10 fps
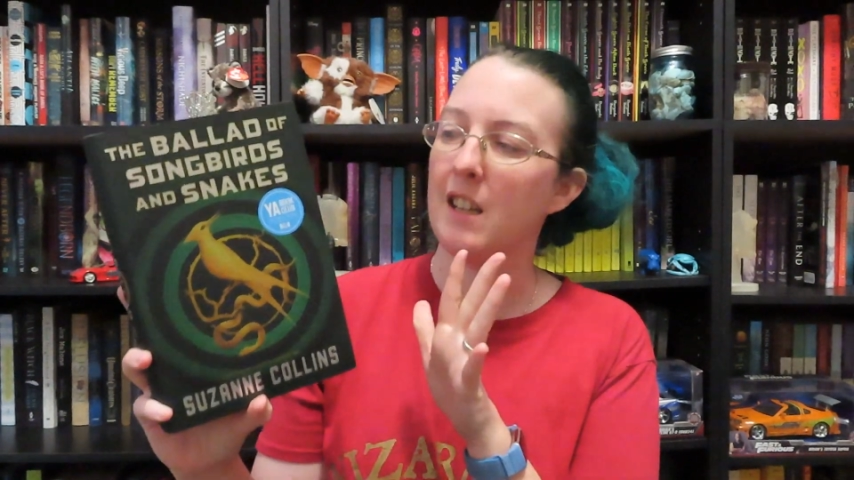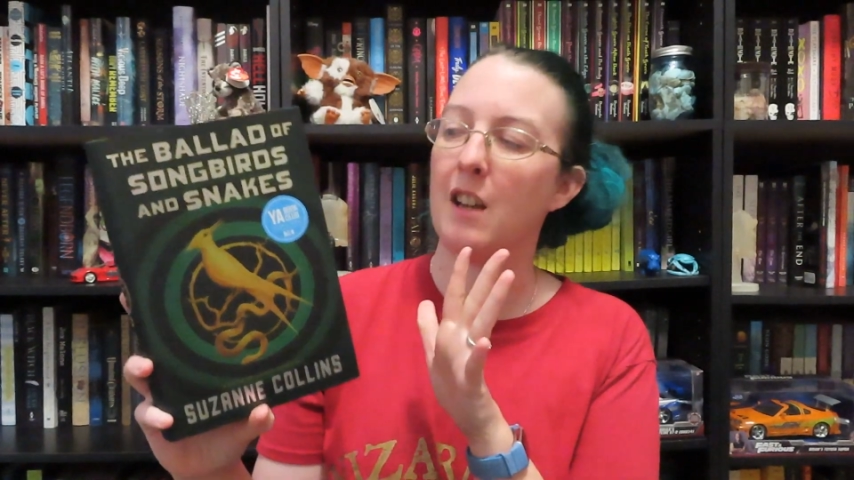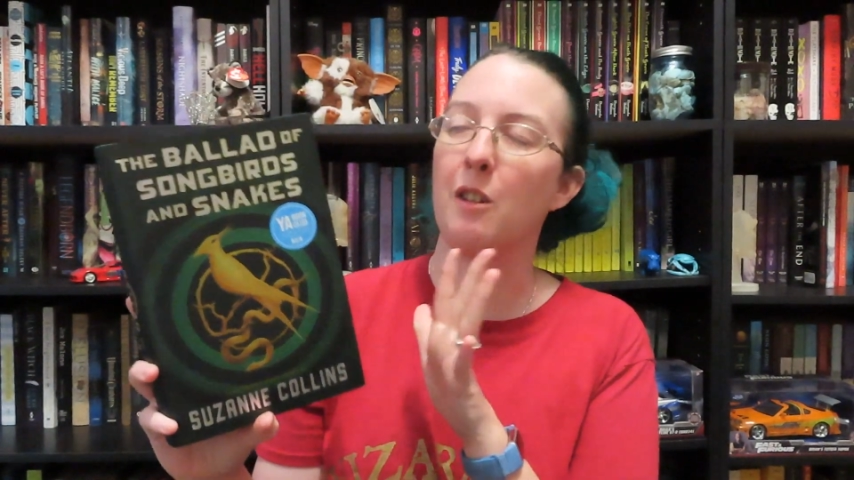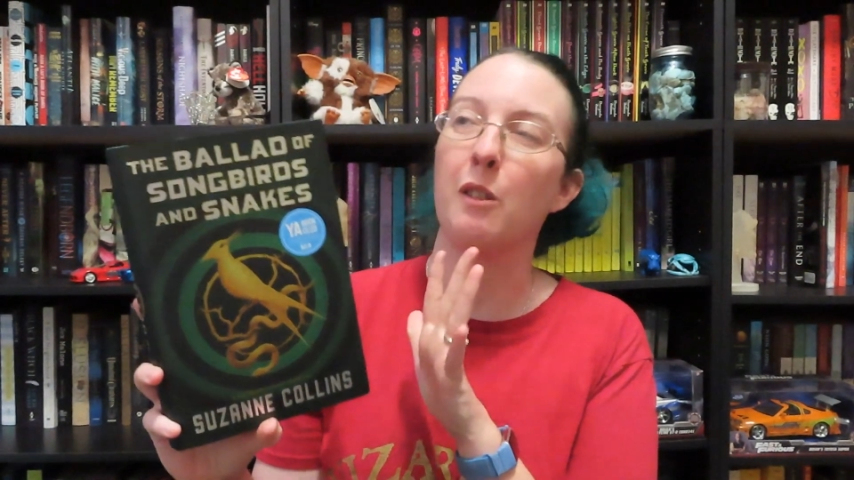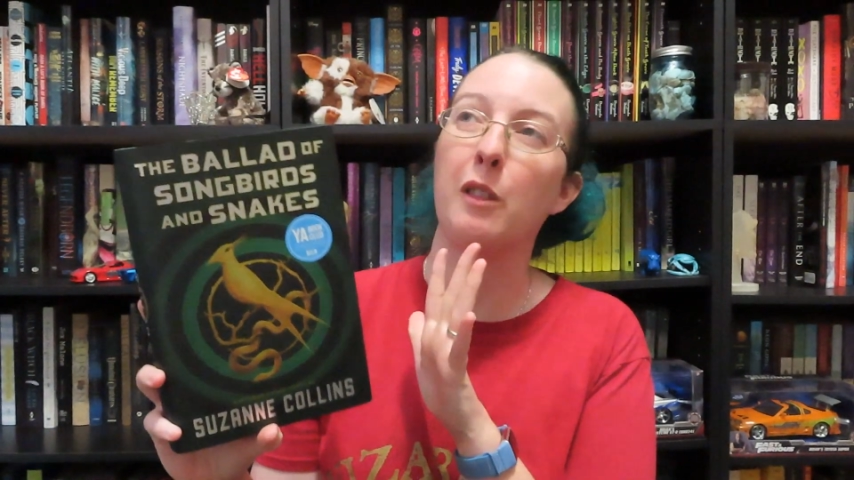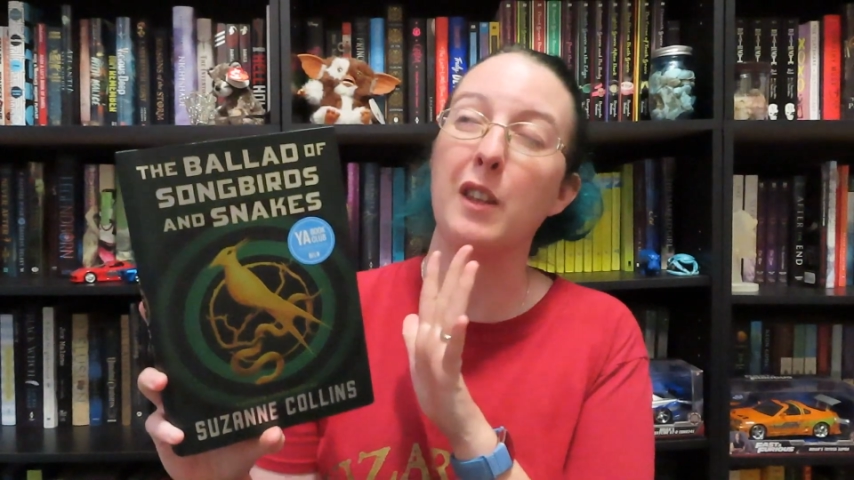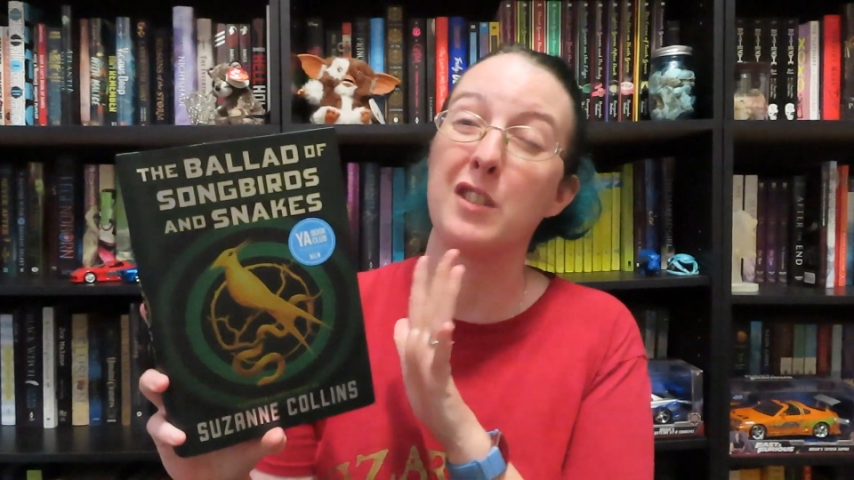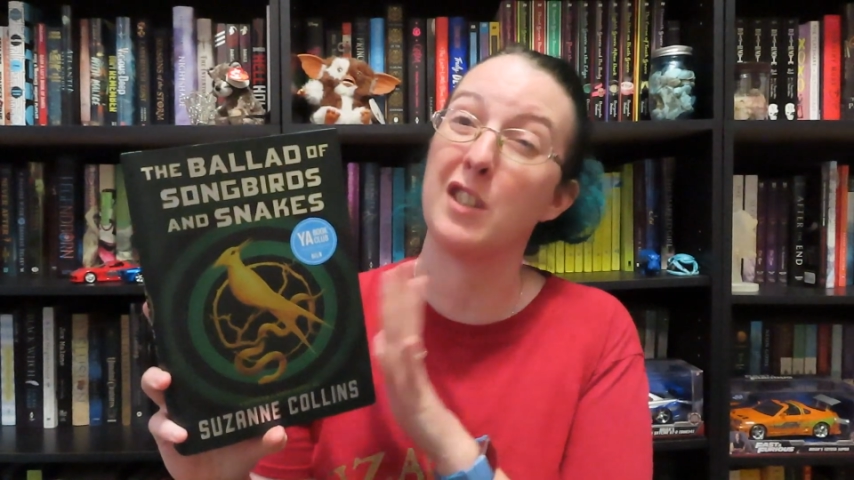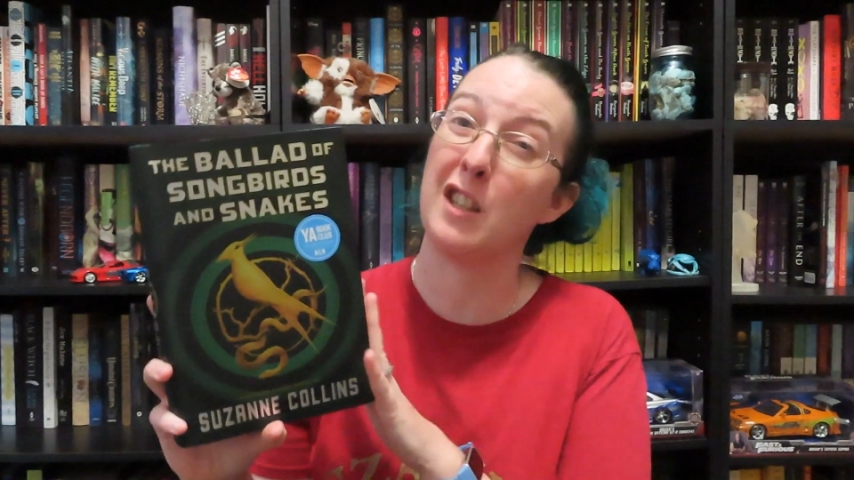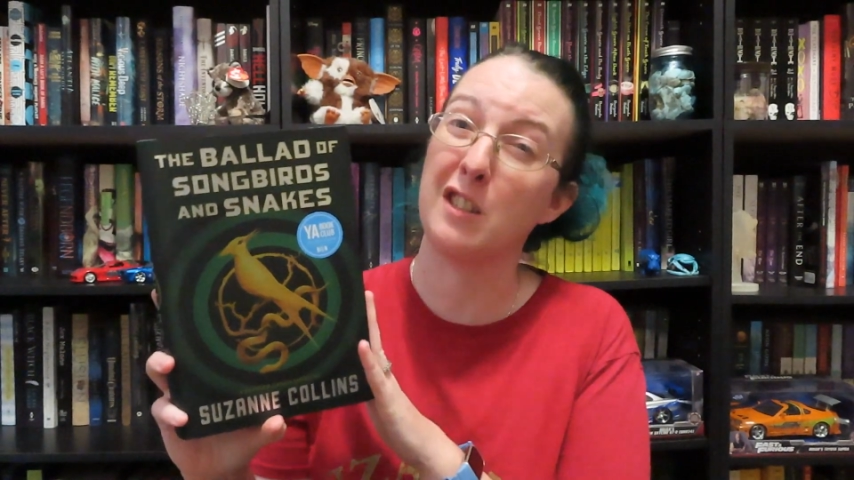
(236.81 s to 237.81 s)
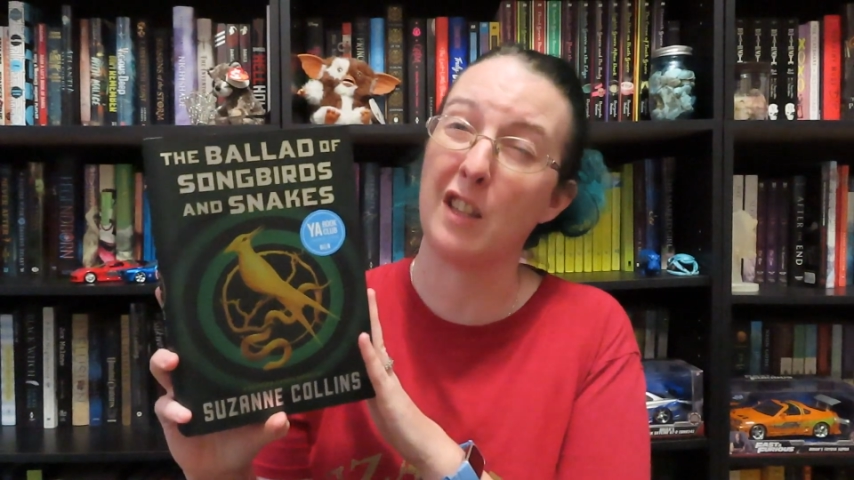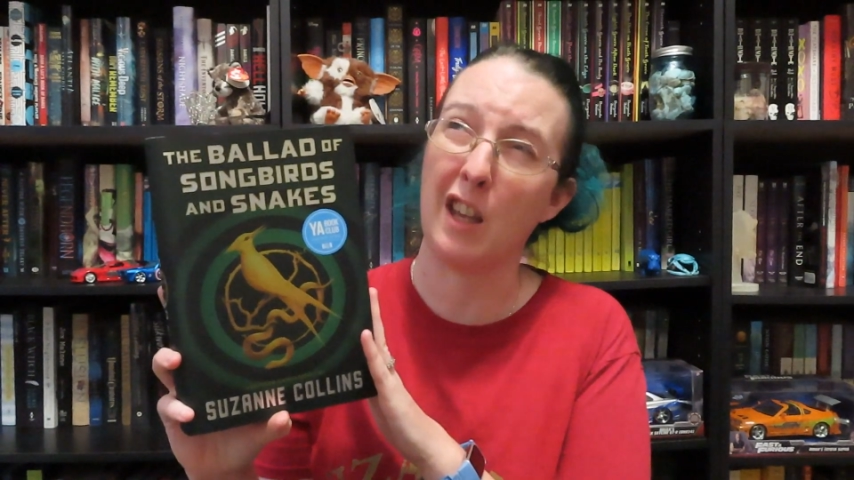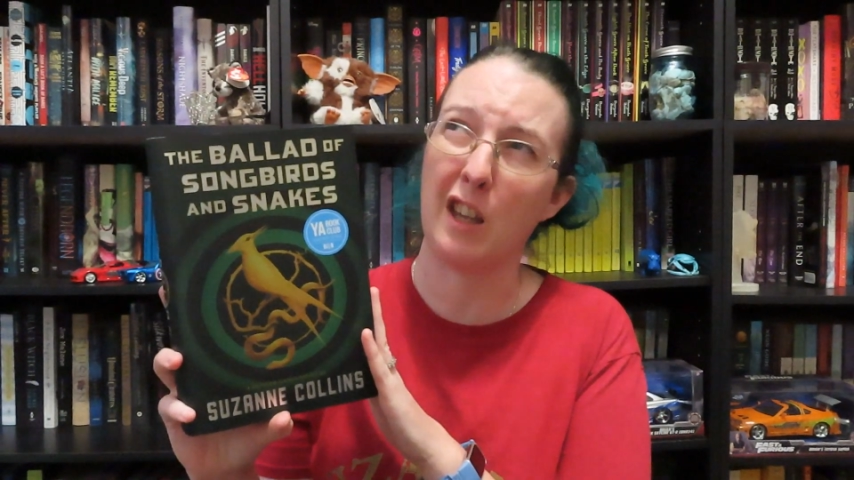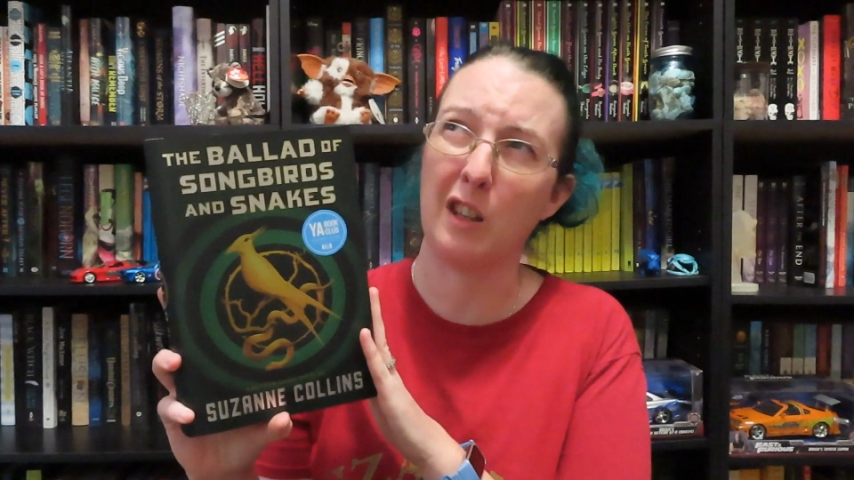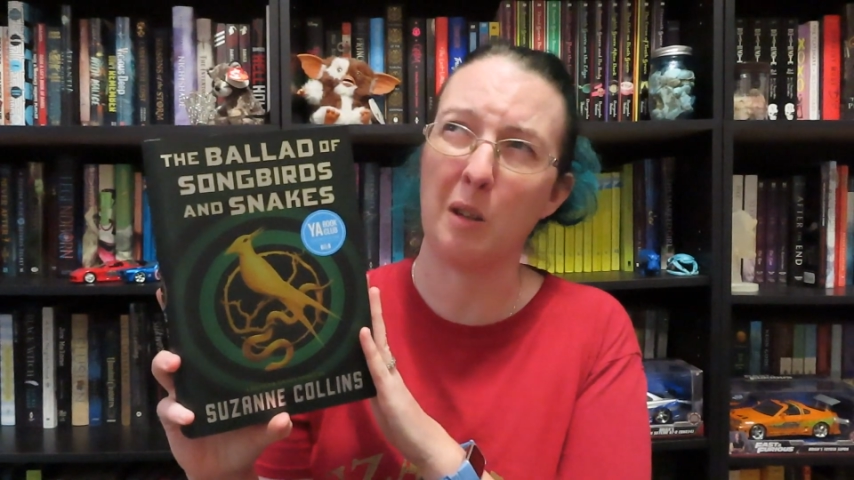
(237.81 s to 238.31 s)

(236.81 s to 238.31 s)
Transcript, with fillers: Now, this is a